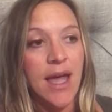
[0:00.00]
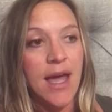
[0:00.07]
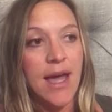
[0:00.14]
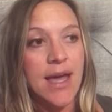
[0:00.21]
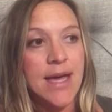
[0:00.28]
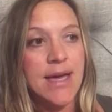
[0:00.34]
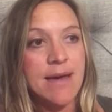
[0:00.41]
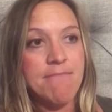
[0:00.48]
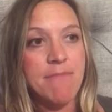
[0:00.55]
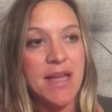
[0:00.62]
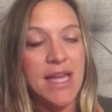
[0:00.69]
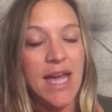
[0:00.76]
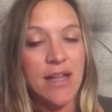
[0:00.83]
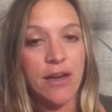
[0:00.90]

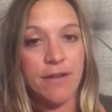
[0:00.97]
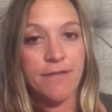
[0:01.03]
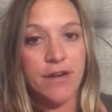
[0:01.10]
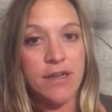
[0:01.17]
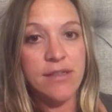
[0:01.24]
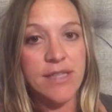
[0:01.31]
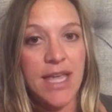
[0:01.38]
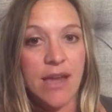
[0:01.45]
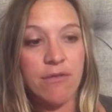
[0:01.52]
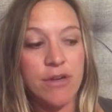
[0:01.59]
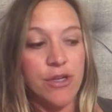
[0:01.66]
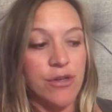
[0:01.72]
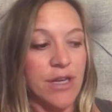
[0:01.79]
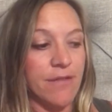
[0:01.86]
had our first egg
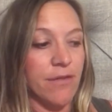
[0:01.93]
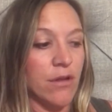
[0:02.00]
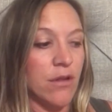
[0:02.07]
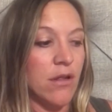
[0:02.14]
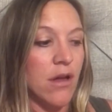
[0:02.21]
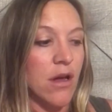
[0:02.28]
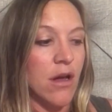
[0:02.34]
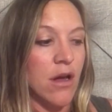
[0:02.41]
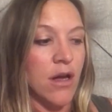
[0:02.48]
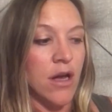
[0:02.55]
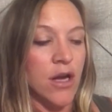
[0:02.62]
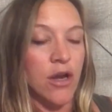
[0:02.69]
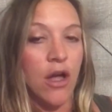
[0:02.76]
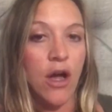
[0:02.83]
retrieval
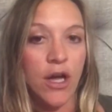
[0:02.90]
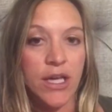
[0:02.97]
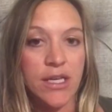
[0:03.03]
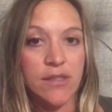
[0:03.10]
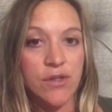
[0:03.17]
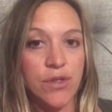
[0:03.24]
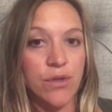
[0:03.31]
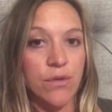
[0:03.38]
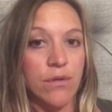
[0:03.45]
on August